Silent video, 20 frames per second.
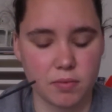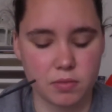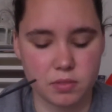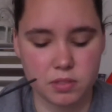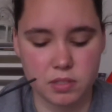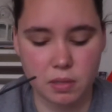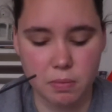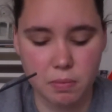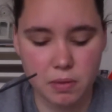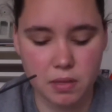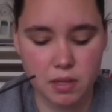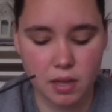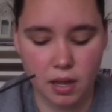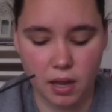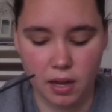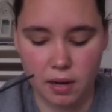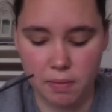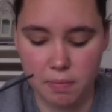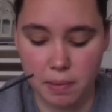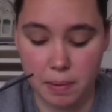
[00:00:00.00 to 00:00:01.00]
Some of the,
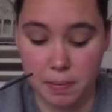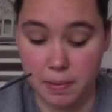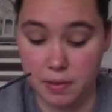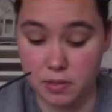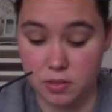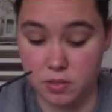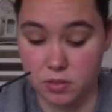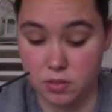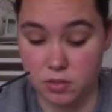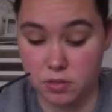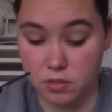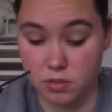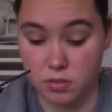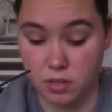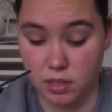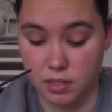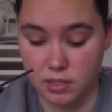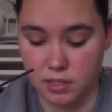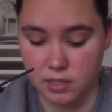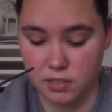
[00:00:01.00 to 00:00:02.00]
and maybe it's just
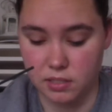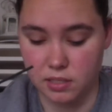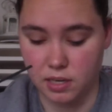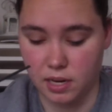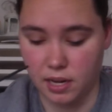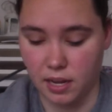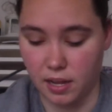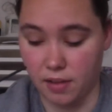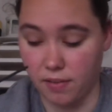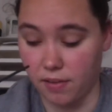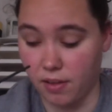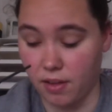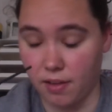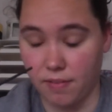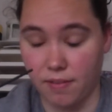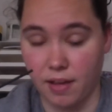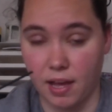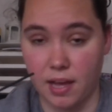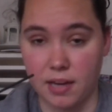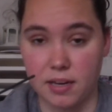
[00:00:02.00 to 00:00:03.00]
the incense that I
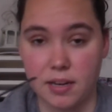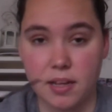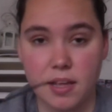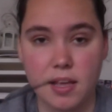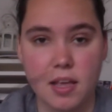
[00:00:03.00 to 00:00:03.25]
have had.